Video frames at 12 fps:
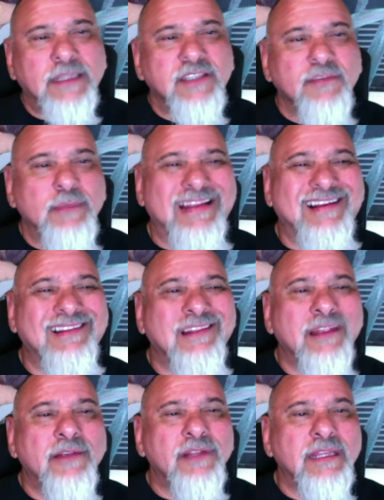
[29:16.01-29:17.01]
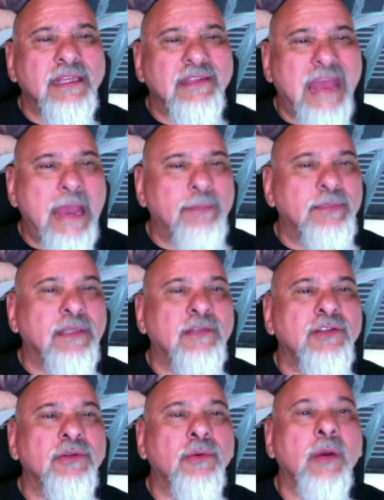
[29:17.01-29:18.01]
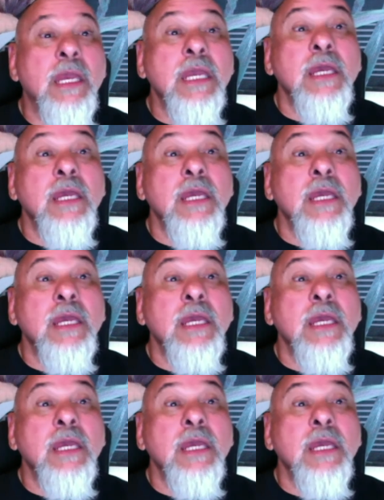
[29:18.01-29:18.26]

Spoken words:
have been cleverly adapted to